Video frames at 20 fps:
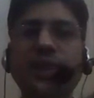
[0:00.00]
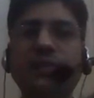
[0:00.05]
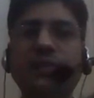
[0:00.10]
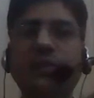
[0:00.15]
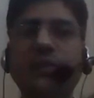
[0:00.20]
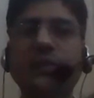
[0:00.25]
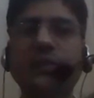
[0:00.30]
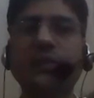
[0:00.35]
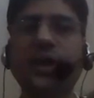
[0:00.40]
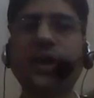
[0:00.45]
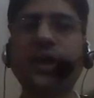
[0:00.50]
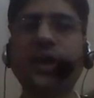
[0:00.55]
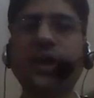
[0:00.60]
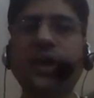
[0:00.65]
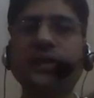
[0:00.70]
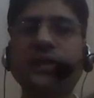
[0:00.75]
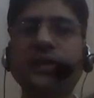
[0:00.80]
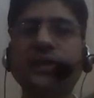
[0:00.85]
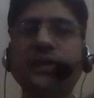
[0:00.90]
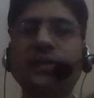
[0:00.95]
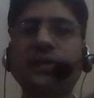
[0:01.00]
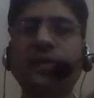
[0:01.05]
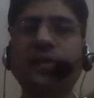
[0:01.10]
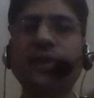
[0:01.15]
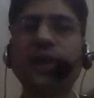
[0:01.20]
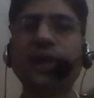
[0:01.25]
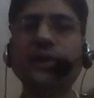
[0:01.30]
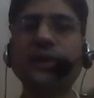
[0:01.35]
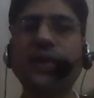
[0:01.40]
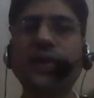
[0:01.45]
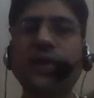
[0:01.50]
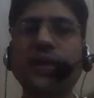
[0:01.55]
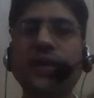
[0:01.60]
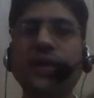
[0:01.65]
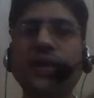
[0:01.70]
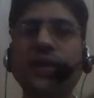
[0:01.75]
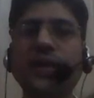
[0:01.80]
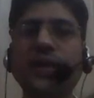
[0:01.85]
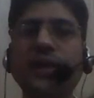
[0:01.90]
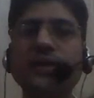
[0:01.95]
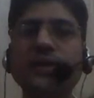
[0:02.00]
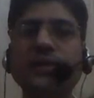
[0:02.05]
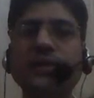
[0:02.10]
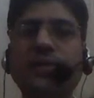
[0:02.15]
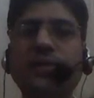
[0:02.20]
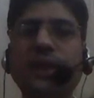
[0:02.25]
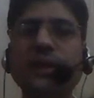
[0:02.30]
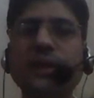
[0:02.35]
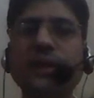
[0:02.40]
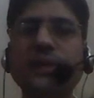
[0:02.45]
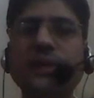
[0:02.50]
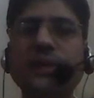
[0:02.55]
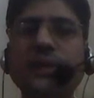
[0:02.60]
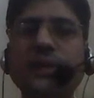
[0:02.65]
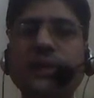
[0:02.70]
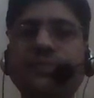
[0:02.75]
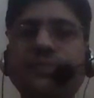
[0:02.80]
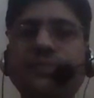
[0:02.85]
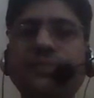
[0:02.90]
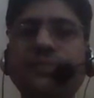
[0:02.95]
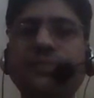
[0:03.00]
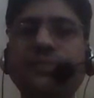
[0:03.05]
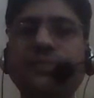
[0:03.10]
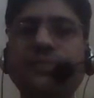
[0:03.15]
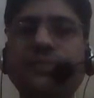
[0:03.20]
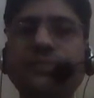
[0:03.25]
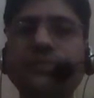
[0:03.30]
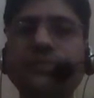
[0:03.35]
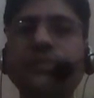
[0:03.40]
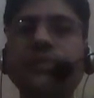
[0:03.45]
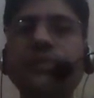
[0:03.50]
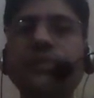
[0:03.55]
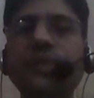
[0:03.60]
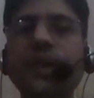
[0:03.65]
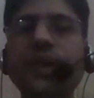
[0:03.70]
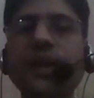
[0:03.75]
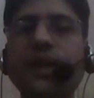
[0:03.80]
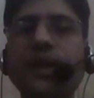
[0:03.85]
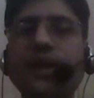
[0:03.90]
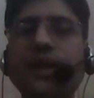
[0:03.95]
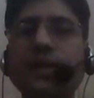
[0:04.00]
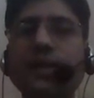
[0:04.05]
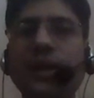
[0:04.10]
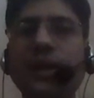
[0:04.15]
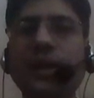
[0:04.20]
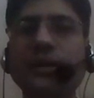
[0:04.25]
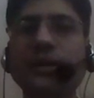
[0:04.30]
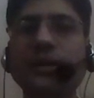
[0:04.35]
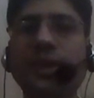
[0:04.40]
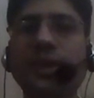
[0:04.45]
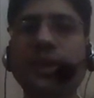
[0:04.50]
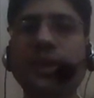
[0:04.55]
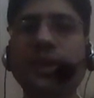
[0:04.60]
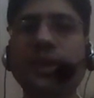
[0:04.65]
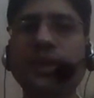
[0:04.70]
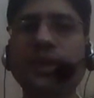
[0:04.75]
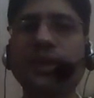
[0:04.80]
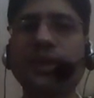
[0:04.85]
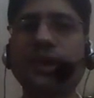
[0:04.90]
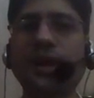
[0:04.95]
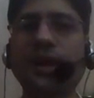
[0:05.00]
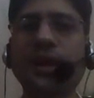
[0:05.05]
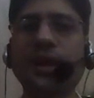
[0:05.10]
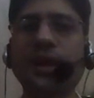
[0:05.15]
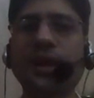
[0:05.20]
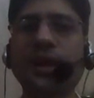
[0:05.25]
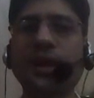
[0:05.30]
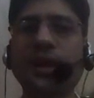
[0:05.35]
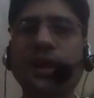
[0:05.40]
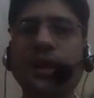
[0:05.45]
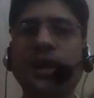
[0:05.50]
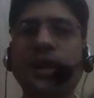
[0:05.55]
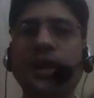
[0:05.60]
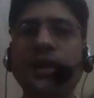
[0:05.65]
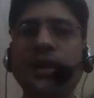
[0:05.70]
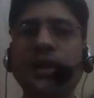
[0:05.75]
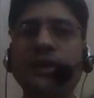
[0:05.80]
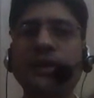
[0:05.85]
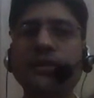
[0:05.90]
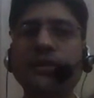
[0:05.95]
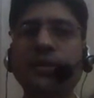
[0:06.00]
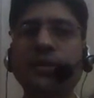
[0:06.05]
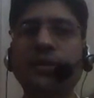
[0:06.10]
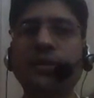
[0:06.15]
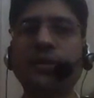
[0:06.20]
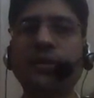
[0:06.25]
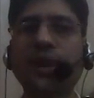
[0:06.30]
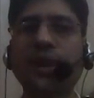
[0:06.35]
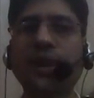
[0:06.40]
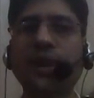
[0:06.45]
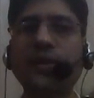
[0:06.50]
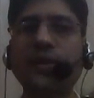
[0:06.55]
Physical address is your base address plus displacement. So can you